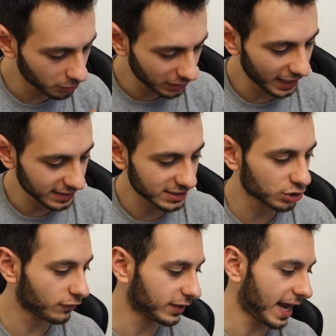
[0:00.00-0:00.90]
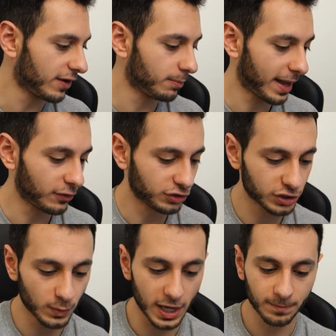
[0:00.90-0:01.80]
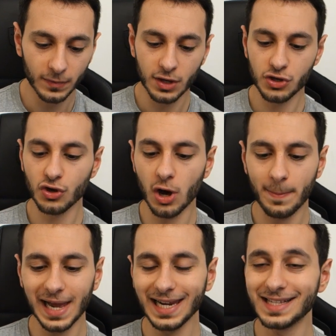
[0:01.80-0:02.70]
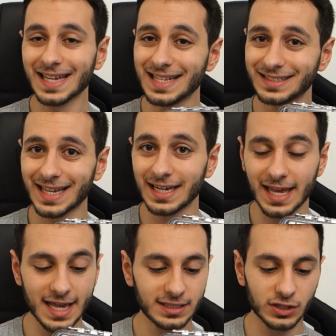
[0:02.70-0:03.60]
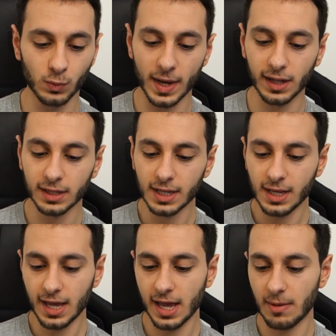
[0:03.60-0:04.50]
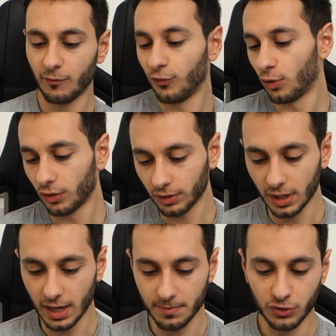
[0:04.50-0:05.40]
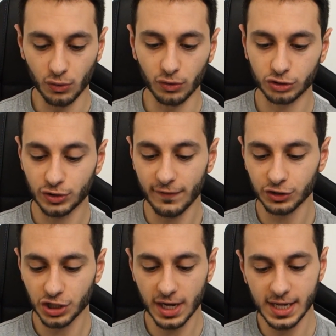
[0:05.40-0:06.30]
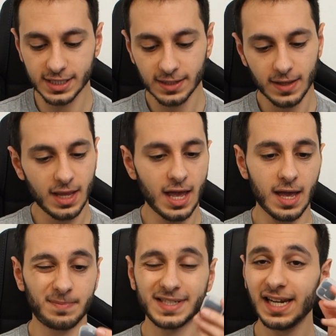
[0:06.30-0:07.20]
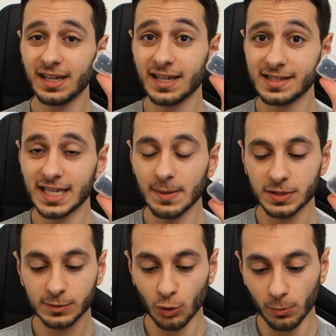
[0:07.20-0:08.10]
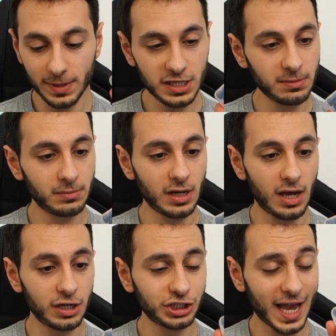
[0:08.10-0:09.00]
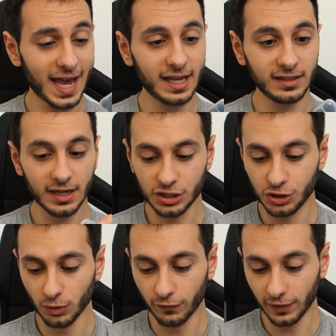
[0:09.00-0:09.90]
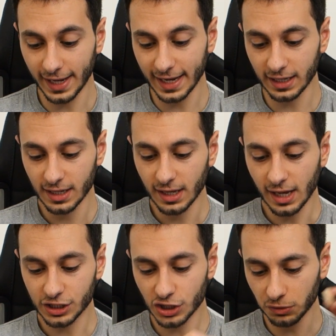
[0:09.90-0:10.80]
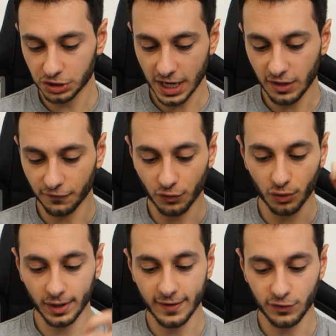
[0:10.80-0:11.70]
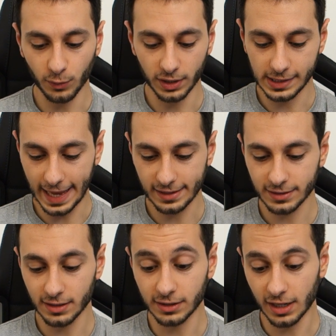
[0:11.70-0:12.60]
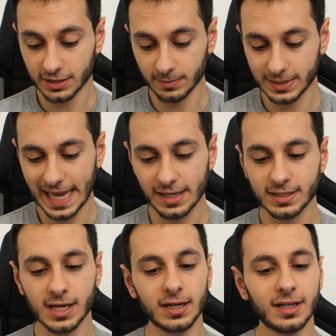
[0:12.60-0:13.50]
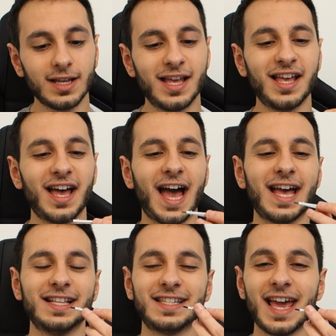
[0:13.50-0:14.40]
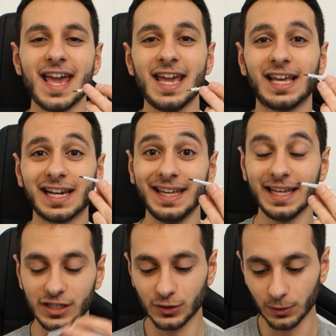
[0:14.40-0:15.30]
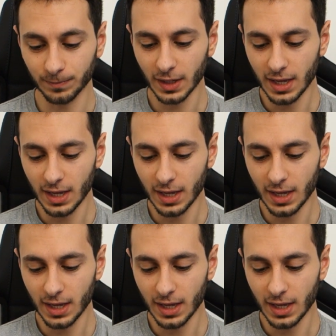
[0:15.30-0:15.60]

I would like the soft carrying pouch as well. You got a Peli 1010 case as well for your travel journeys. Silicone tips, small, medium, large, and a dual flange. A salt shaker for if you want to dance some salsa, and a cleaning tool.